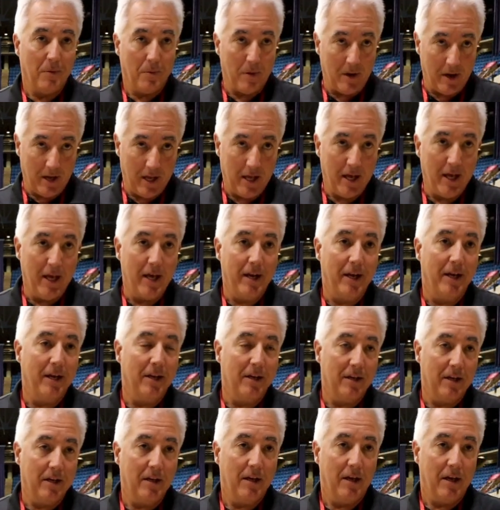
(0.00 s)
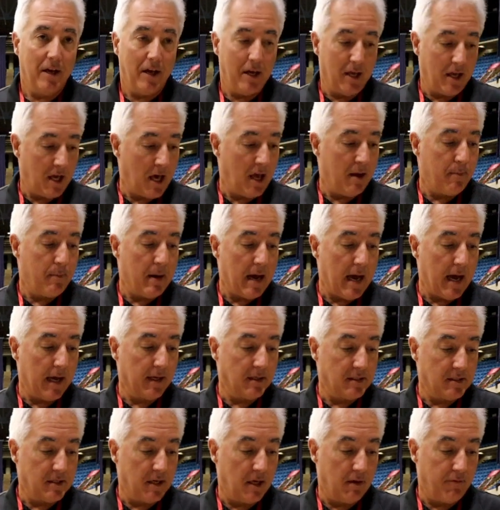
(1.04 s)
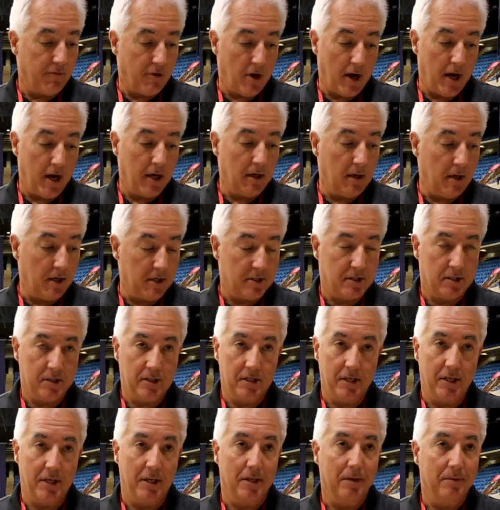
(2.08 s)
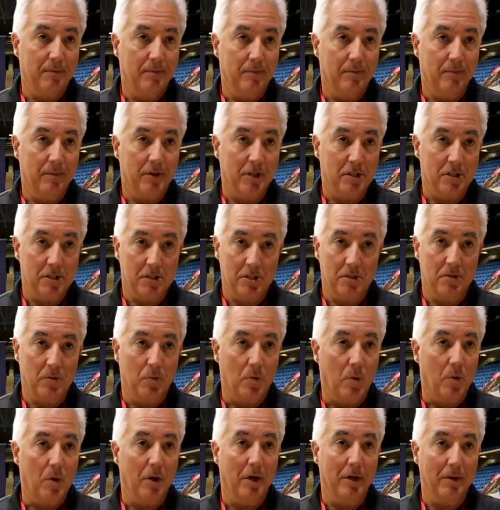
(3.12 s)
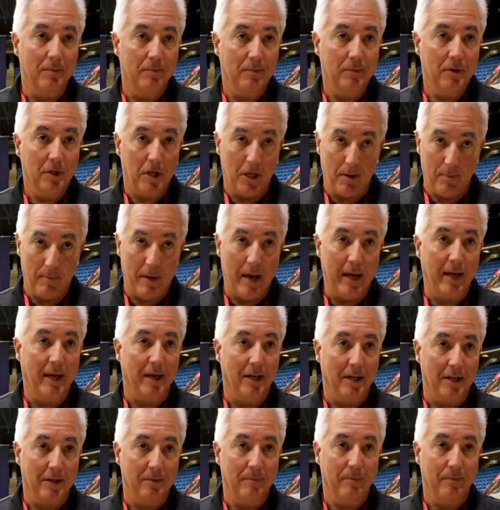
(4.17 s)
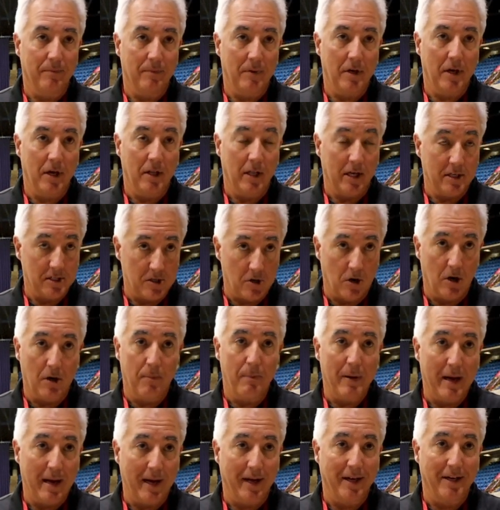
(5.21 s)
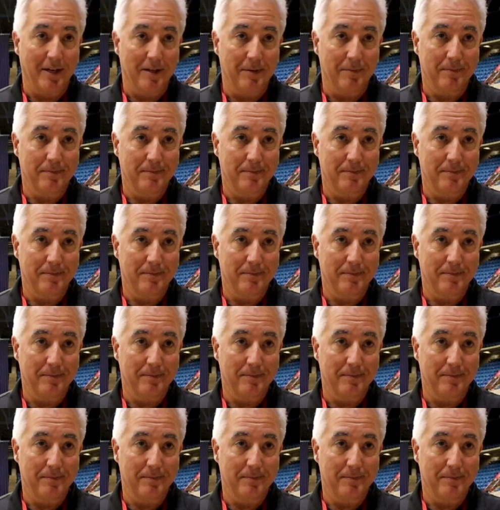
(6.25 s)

when he hit it, he came back and said, Fred, this is it. This is the one. Keep making it. And they started making it.